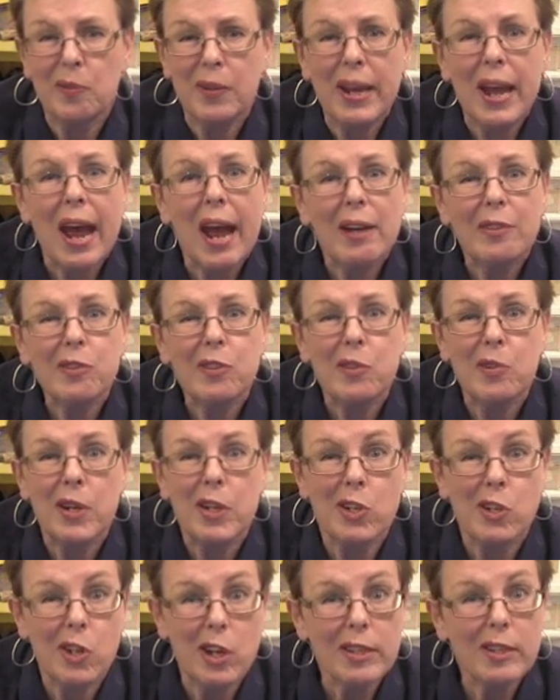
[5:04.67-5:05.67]
we have to
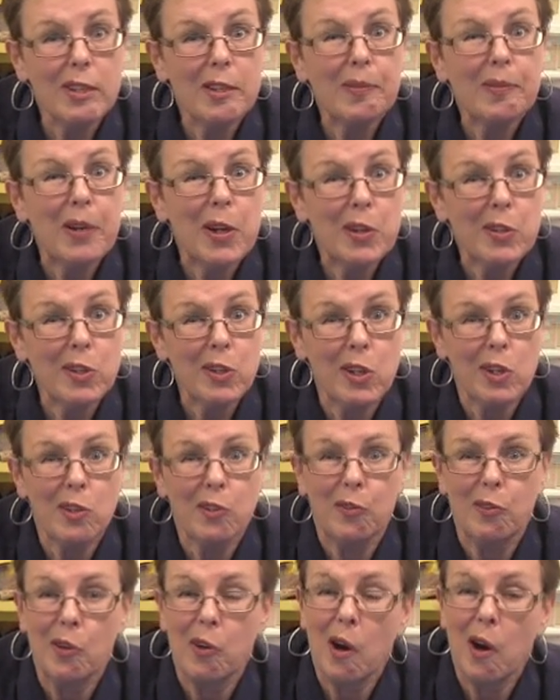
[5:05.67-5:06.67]
adjust the postage
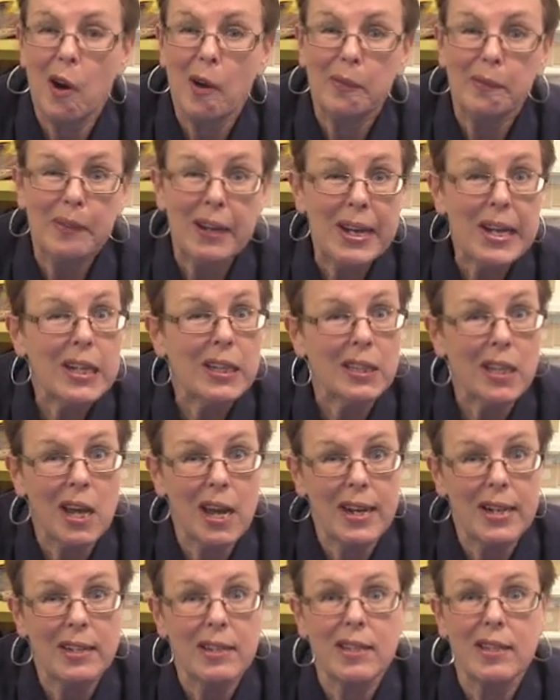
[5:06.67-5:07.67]
for our many
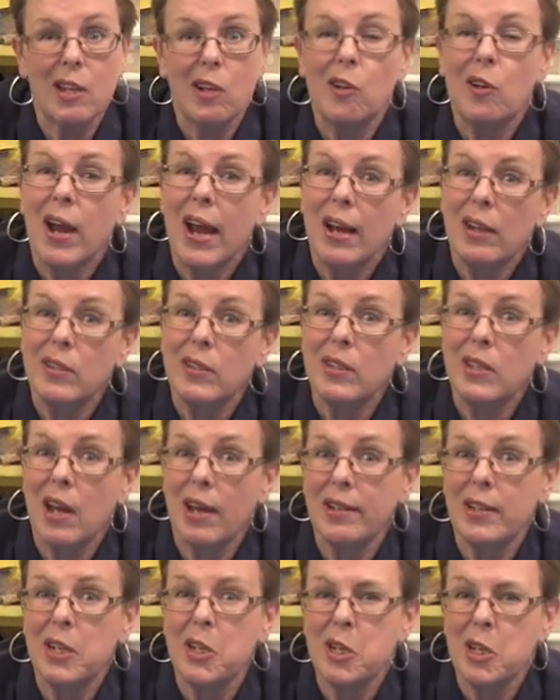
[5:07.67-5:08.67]
clients that are
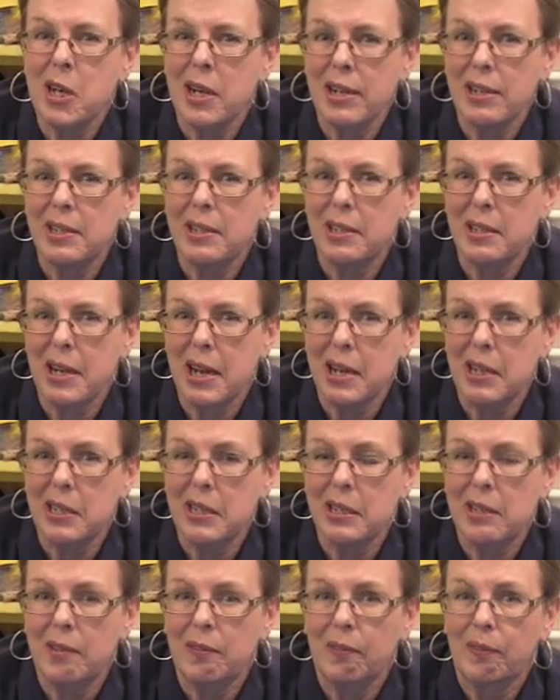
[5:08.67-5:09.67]
outside the United
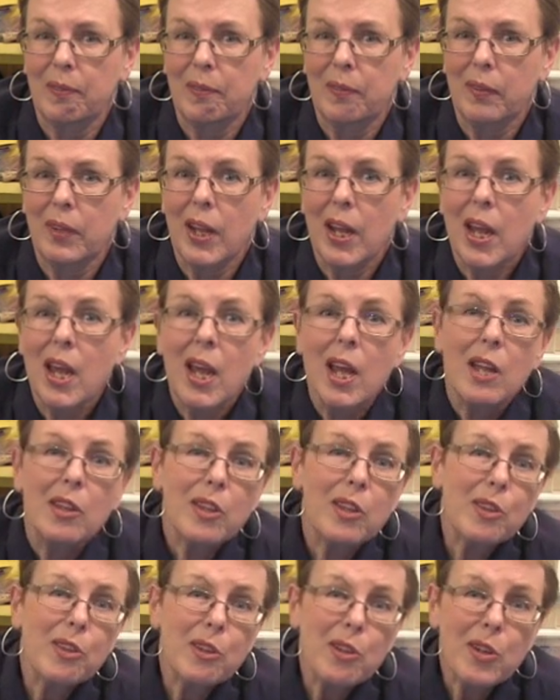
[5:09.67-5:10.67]
States.
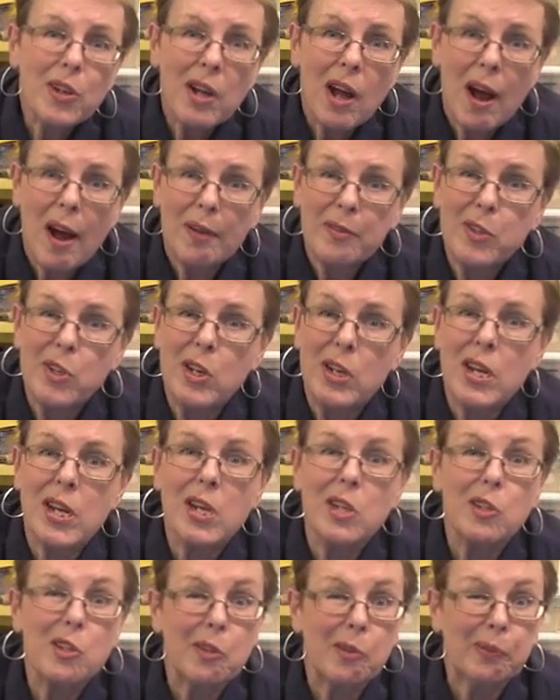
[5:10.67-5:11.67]
The third option
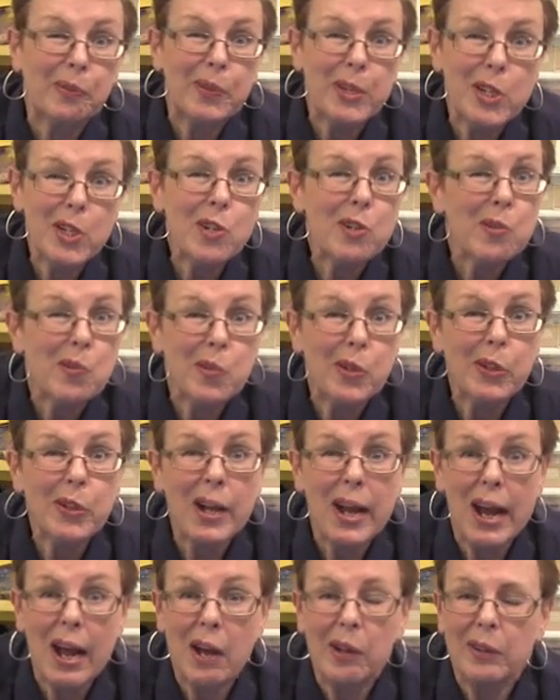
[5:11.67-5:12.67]
is to print your order
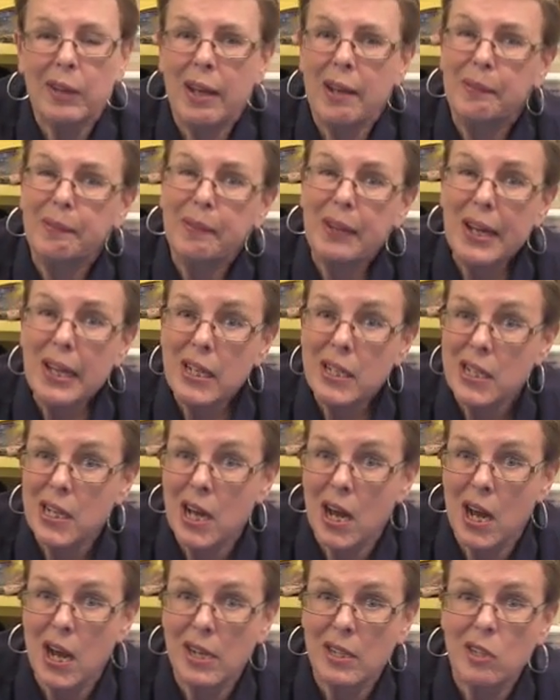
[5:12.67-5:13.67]
out and mail it
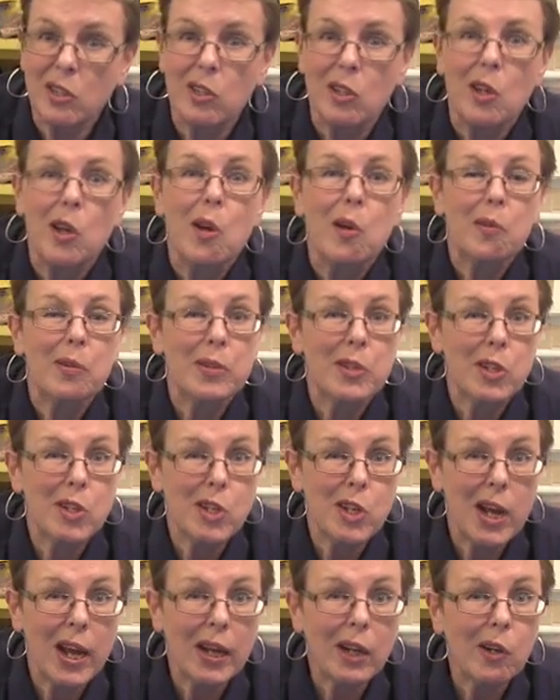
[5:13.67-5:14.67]
to us with a
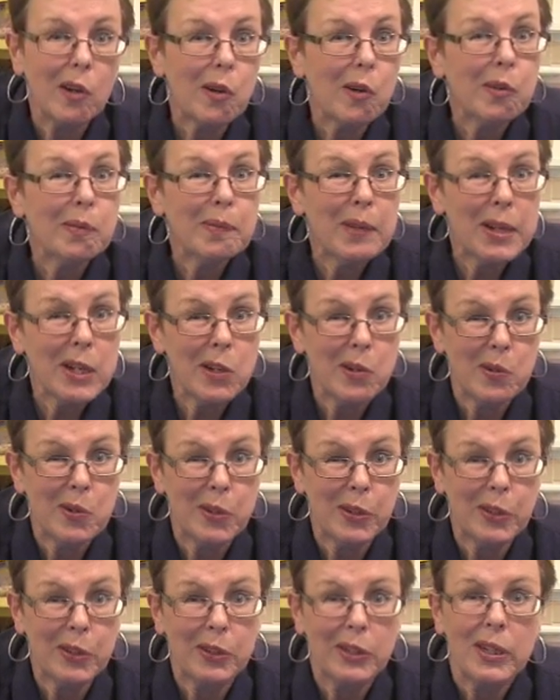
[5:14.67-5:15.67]
check or money
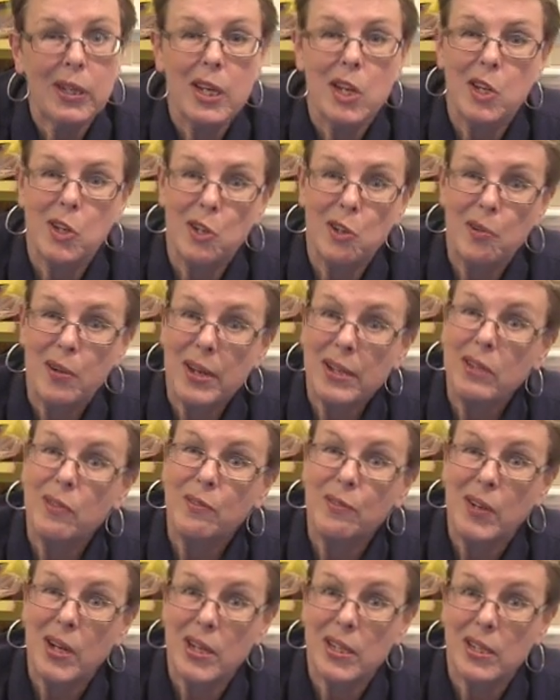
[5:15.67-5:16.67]
order in U.S.
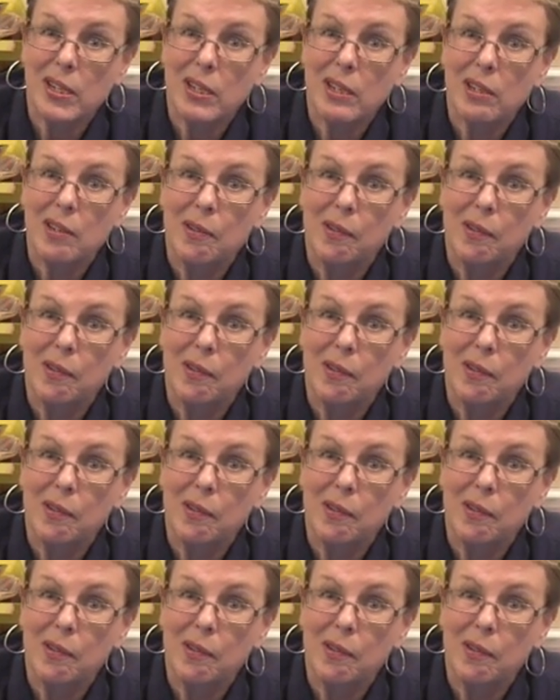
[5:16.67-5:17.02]
funds.